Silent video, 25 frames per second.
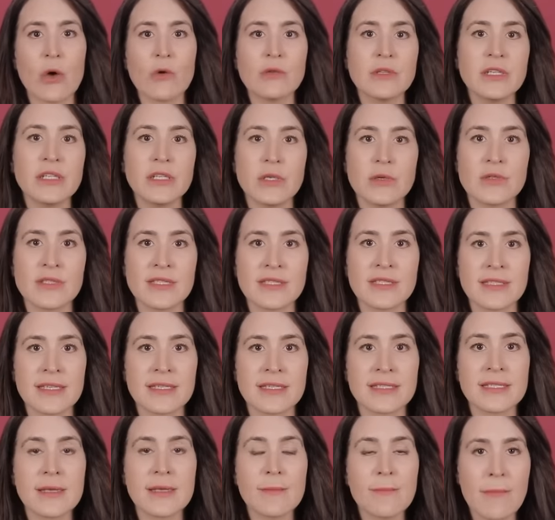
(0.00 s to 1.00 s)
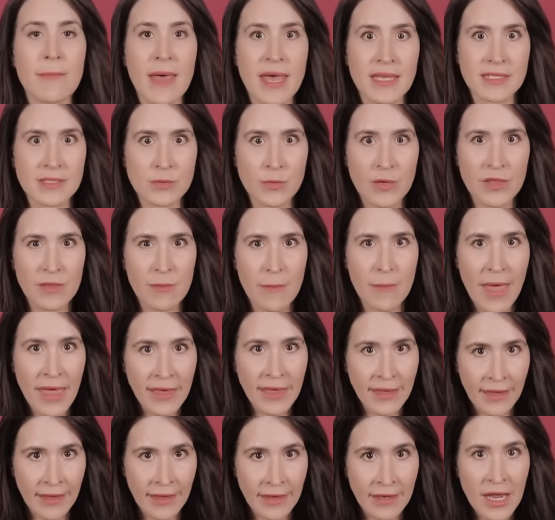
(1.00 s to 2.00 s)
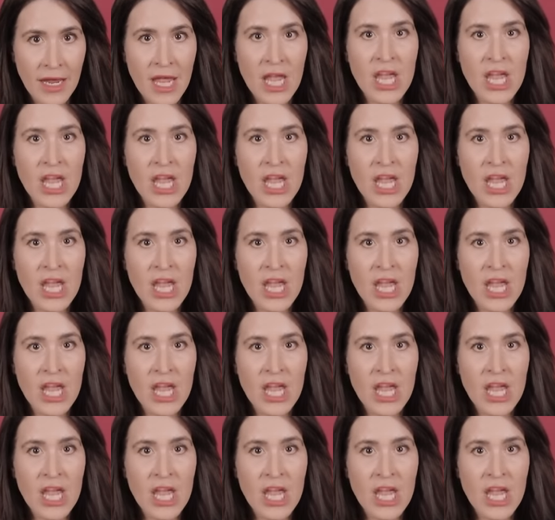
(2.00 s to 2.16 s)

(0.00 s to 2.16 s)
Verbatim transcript: only uses it to mess with Megan.